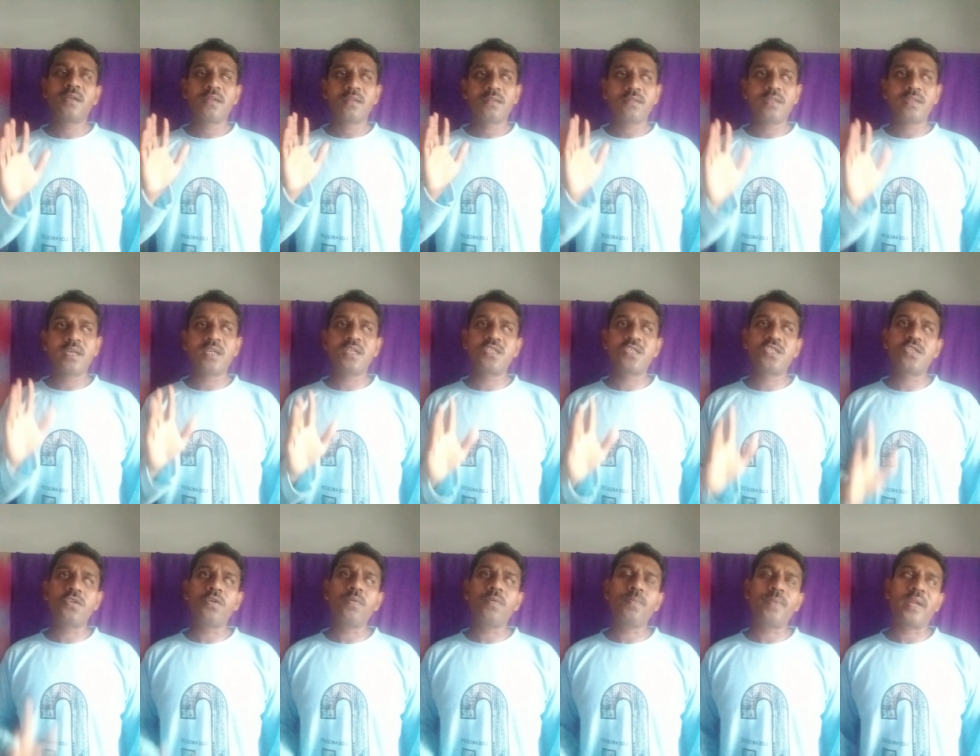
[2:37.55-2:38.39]
There is
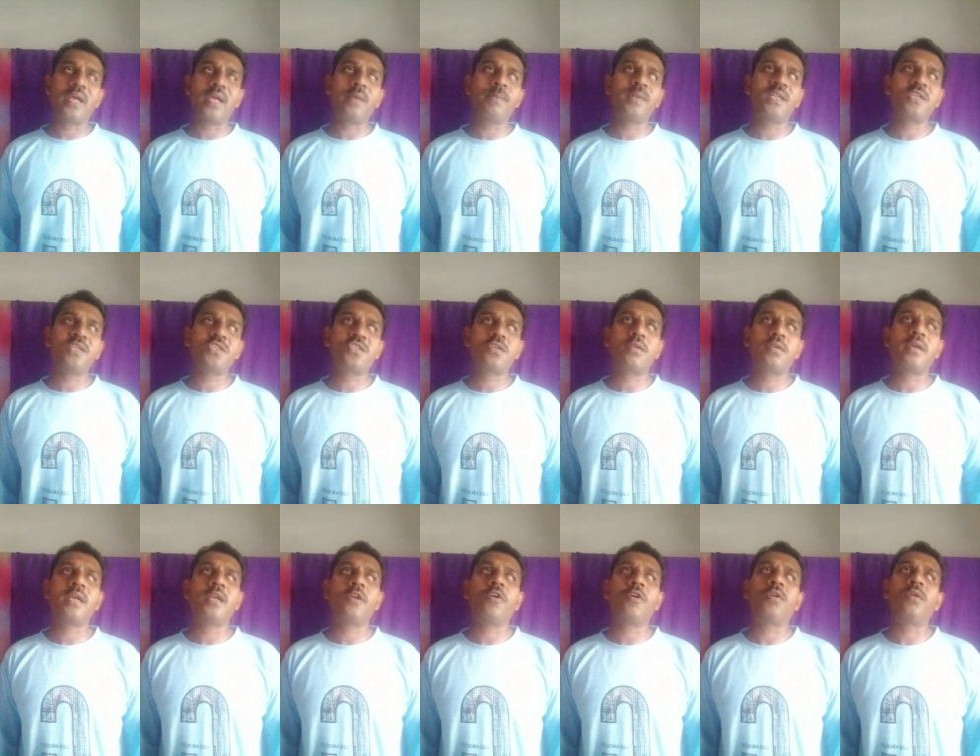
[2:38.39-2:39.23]
no prime minister
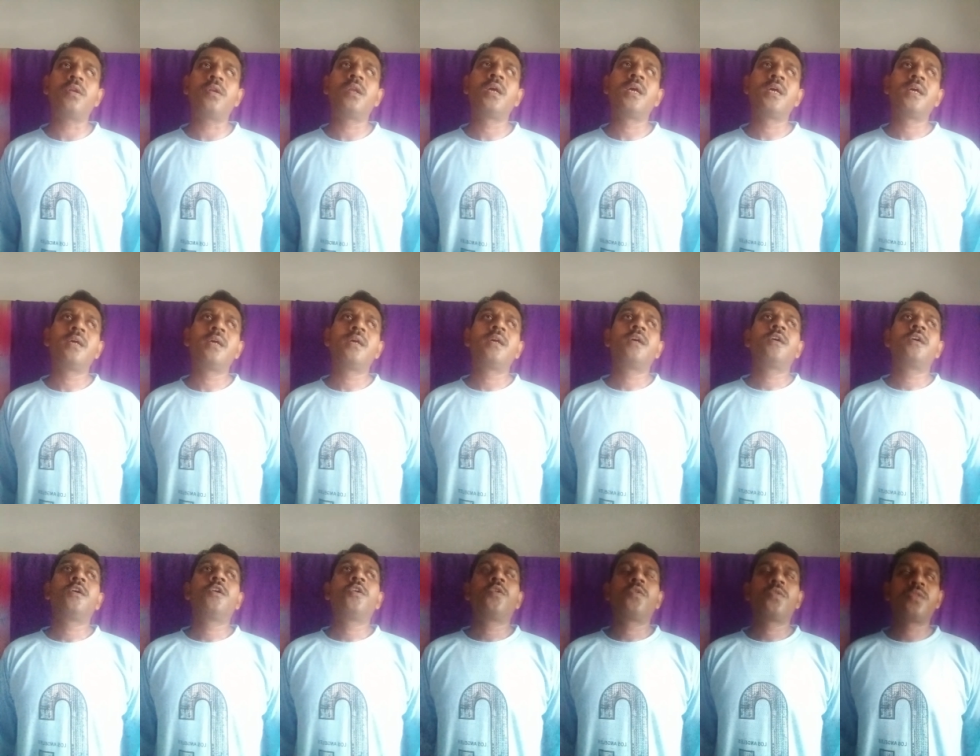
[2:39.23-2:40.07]
and all.
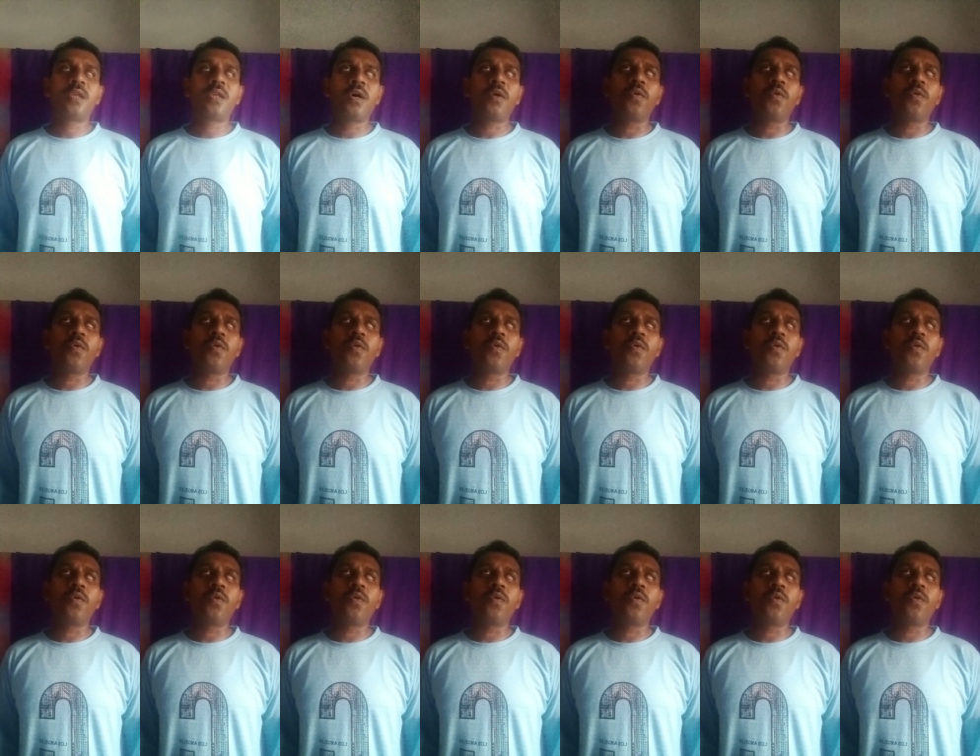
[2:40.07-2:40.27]
The